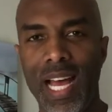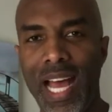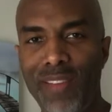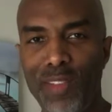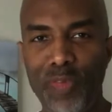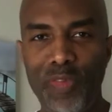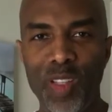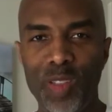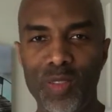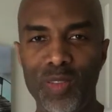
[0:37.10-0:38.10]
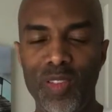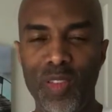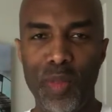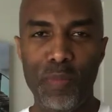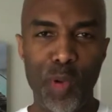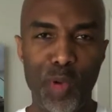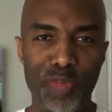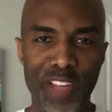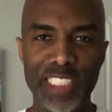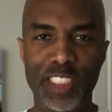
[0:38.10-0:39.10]
I haven't felt the
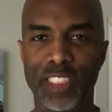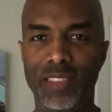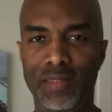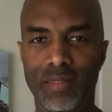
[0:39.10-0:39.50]
motivation,